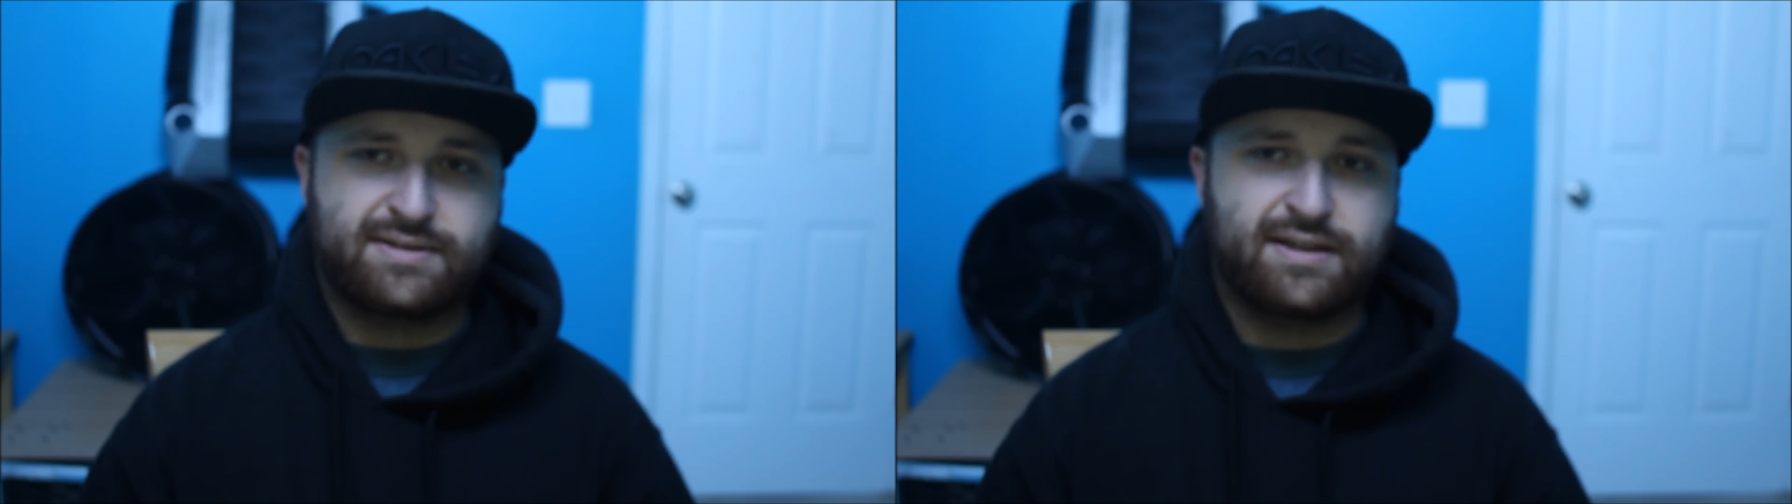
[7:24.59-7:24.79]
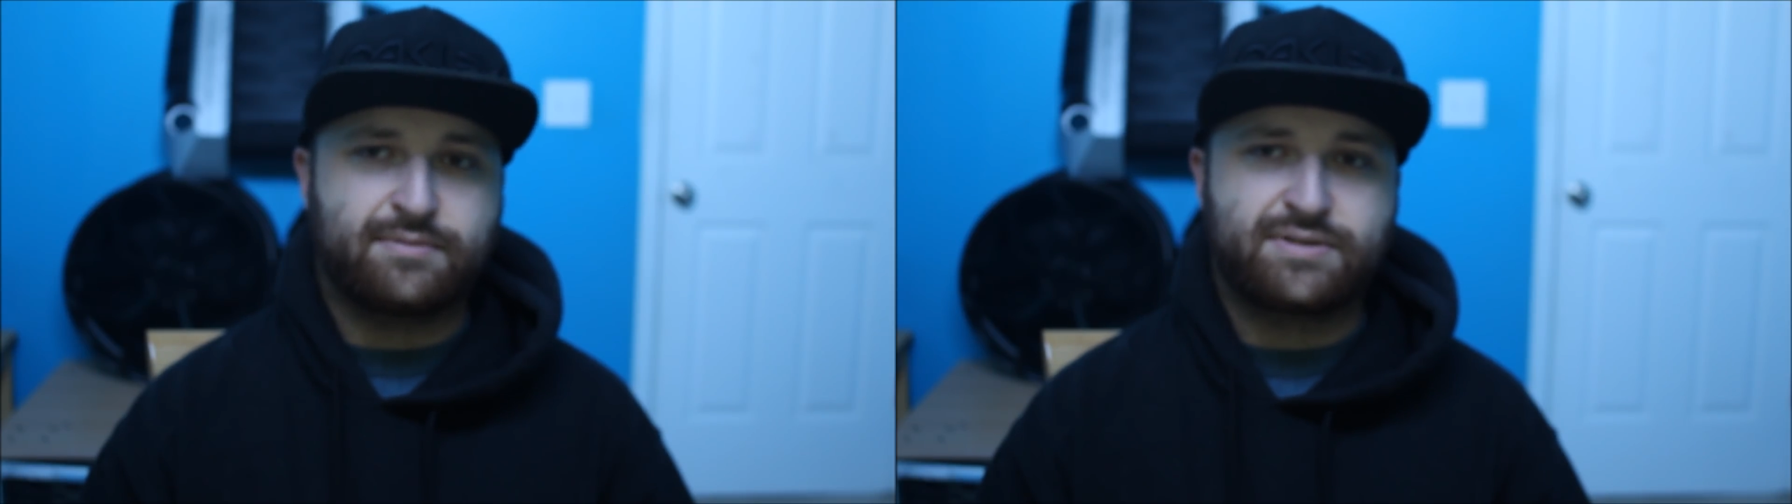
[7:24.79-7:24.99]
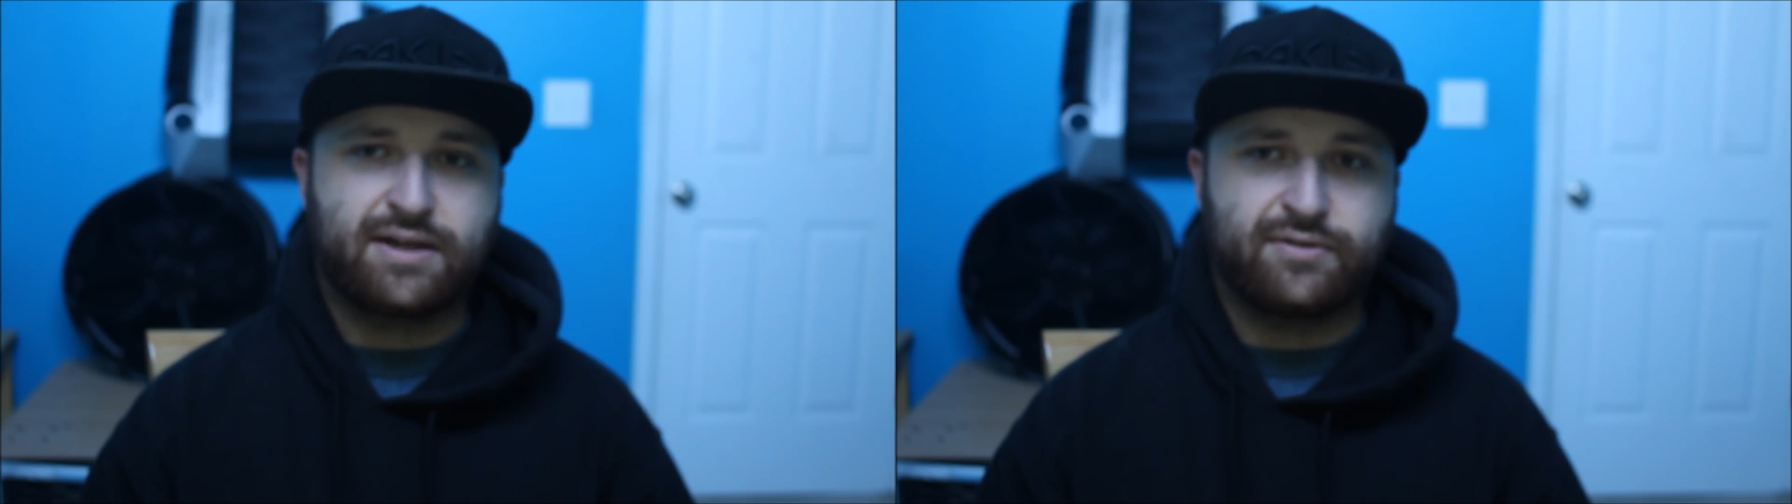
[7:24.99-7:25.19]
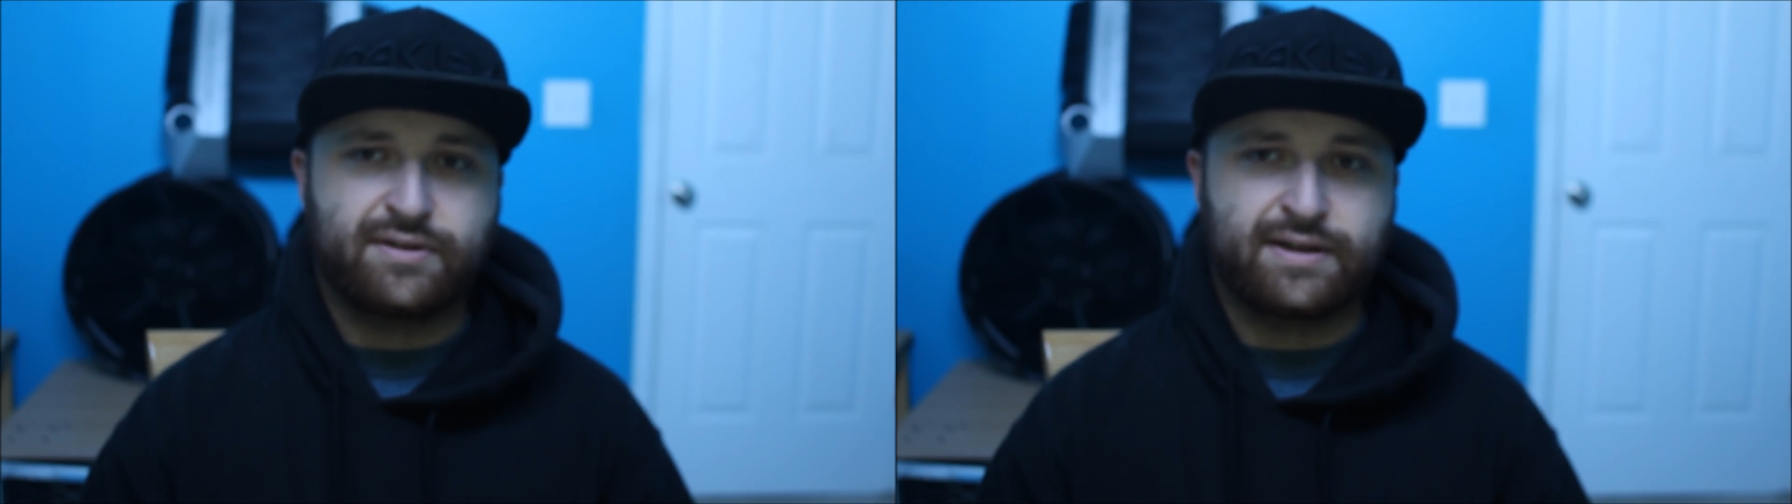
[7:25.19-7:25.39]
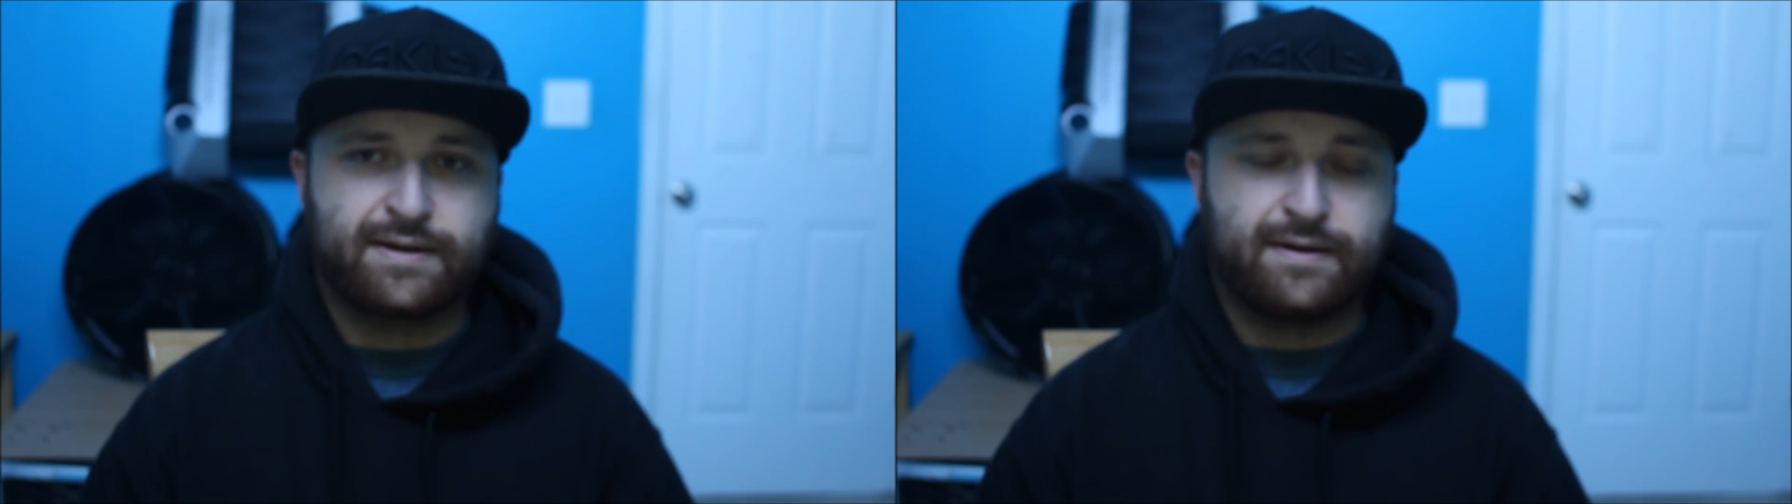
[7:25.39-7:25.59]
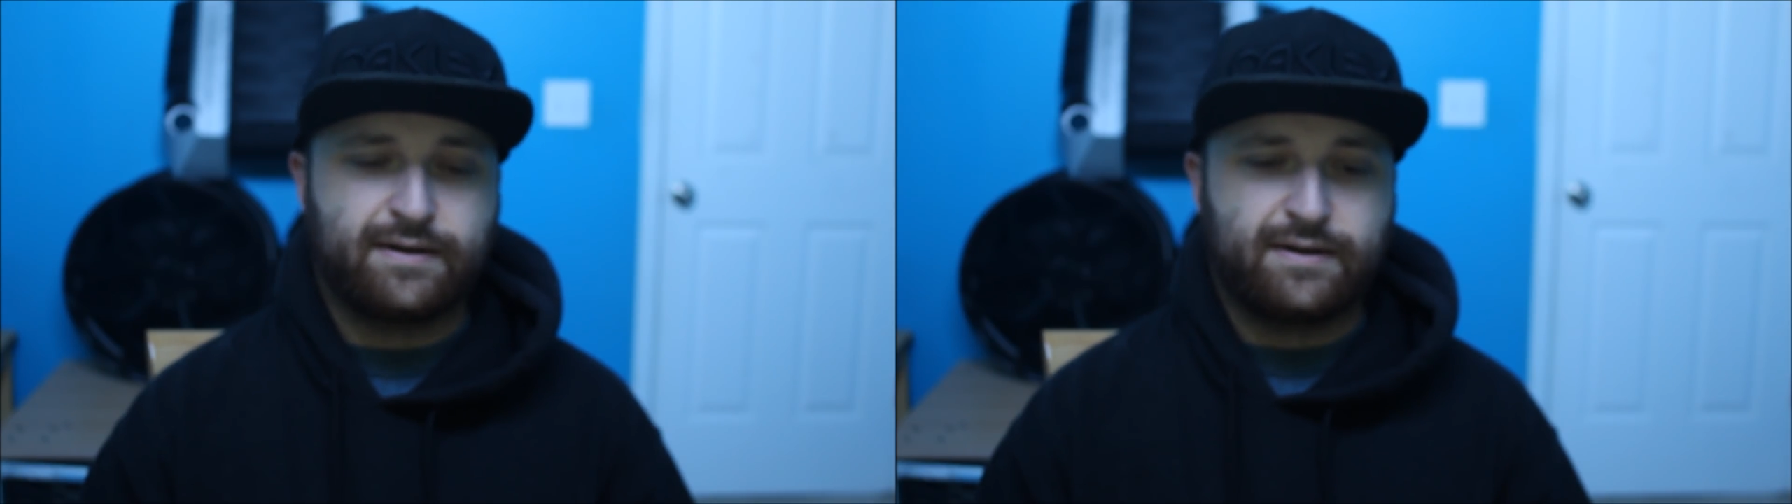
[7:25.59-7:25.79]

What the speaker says: tips, everything